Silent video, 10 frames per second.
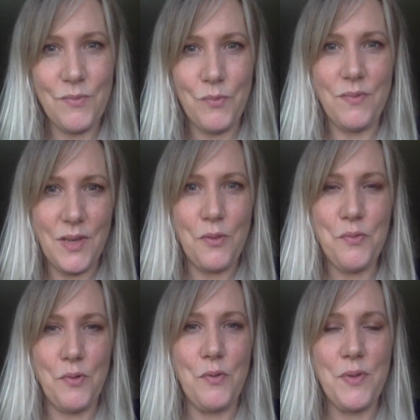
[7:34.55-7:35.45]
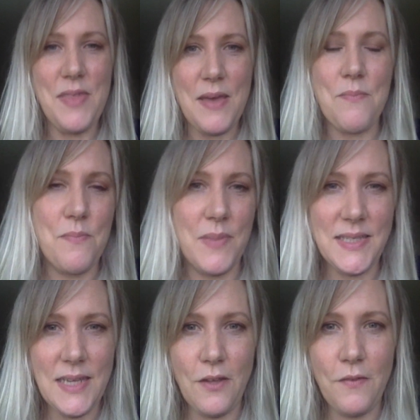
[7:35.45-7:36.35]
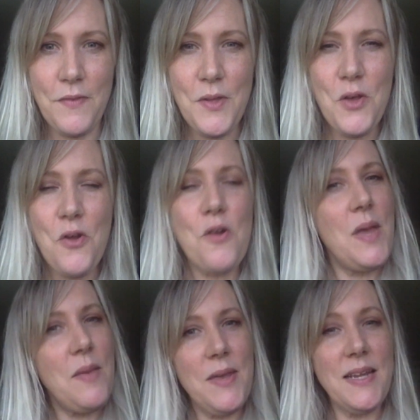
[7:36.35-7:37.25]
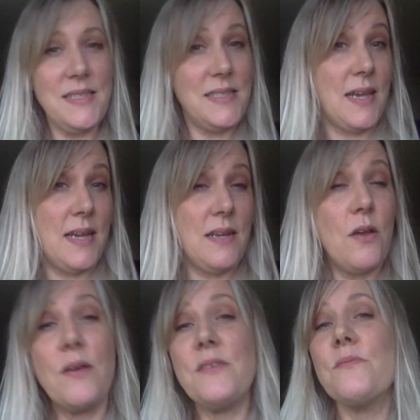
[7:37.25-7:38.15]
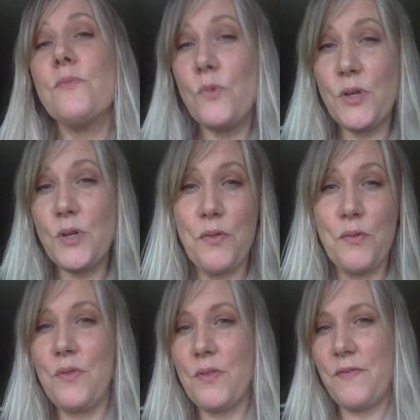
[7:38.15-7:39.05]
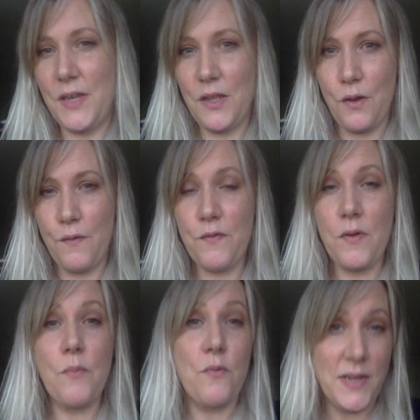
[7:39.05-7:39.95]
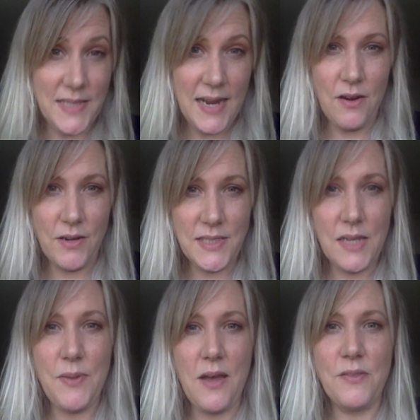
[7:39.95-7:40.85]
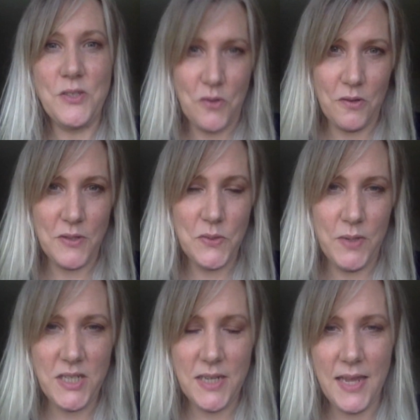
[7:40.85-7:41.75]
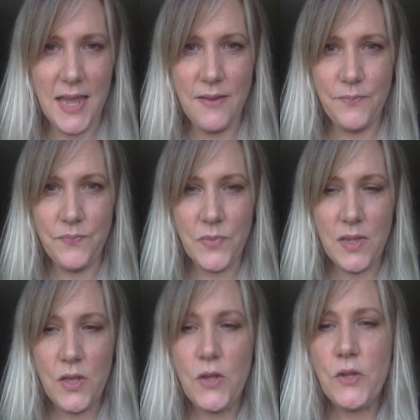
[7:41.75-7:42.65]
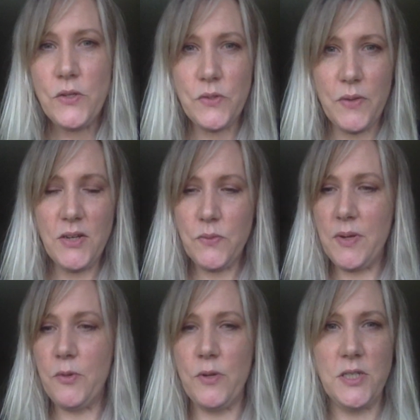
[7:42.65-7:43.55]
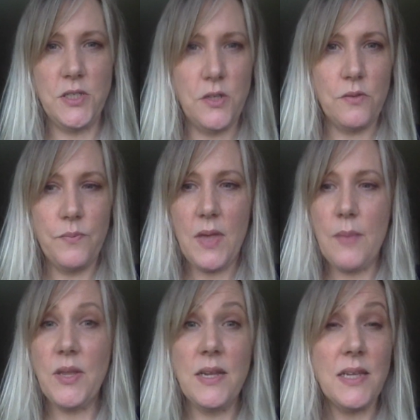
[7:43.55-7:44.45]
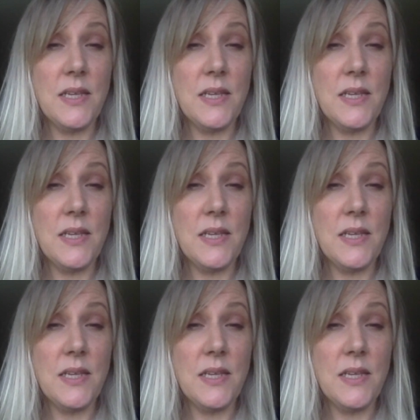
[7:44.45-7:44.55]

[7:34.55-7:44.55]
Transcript: you know through with them myself. Or maybe I decide, oh, we'll go through the video from Russ Harris about the struggle switch again. So here's what I'm going to do. I'm going to